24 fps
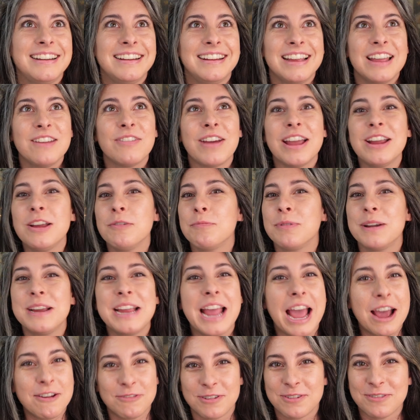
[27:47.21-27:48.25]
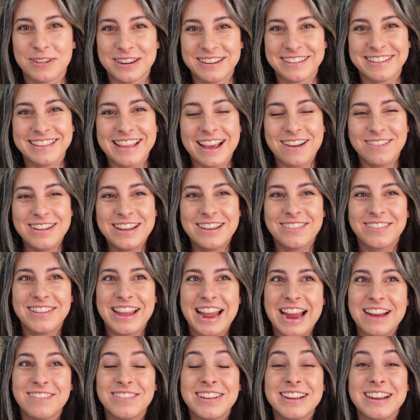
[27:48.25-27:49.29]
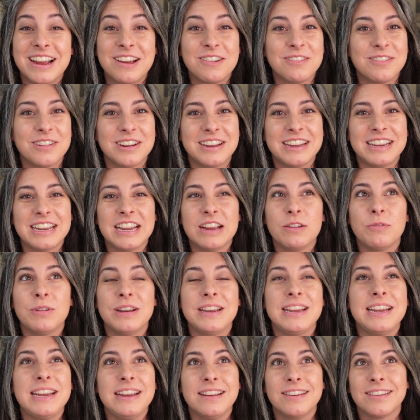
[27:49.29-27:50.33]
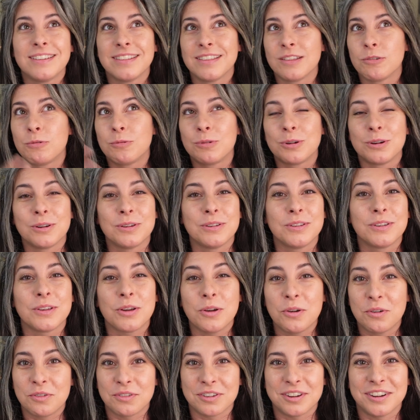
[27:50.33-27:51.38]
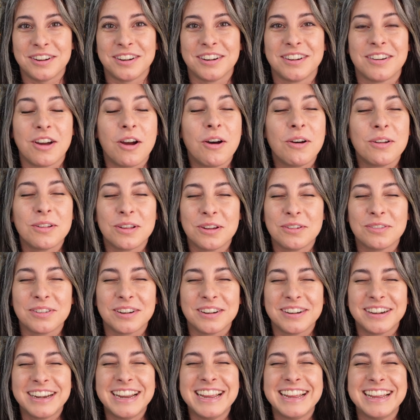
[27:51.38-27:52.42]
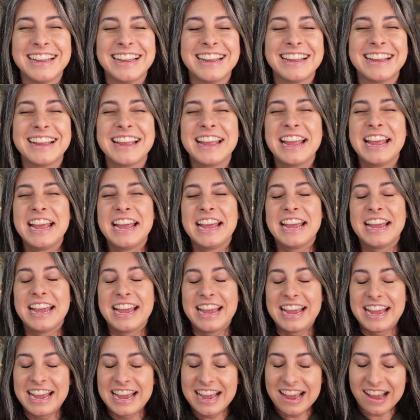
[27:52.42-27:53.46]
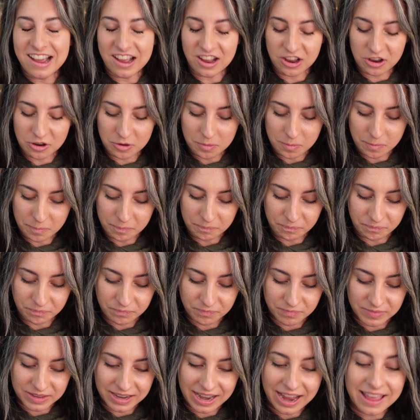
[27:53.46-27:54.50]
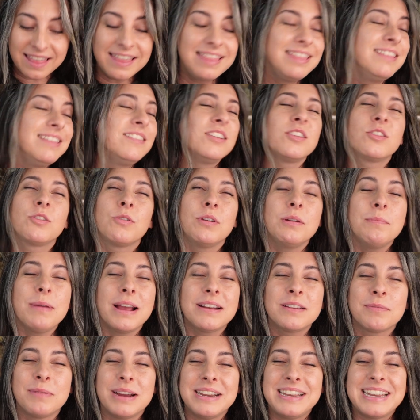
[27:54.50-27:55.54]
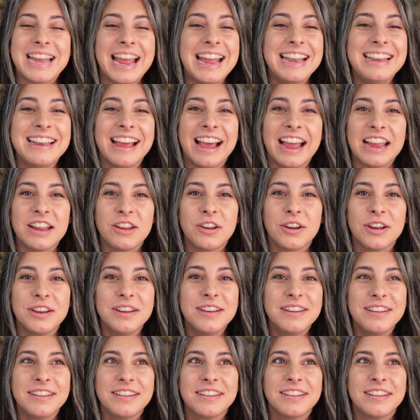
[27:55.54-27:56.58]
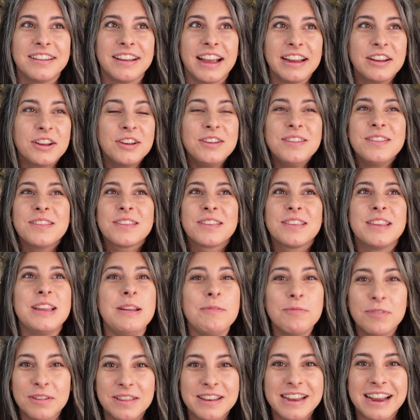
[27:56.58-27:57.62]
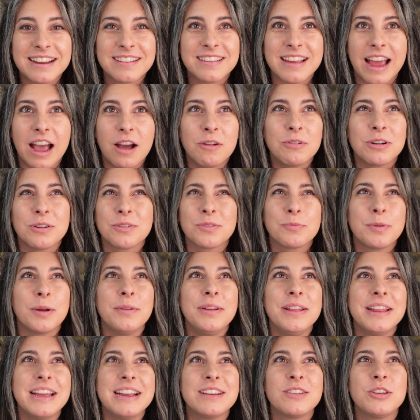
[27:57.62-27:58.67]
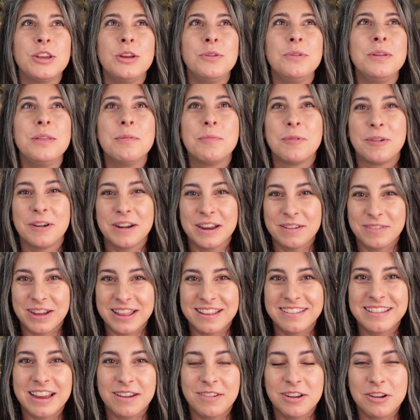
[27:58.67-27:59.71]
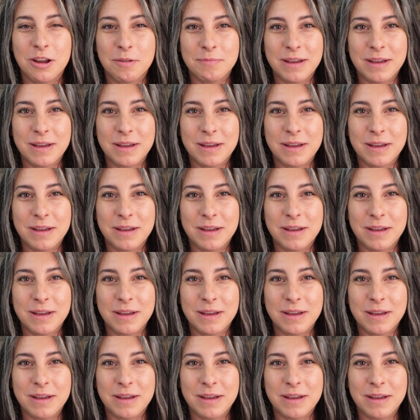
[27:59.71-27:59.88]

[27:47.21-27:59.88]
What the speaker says: If I could bring everyone to that week of camping, I would. It would heal the world over, all over. And just going back to my tent, I couldn't sleep for the next hour. It was probably like 2 a.m. by the time I got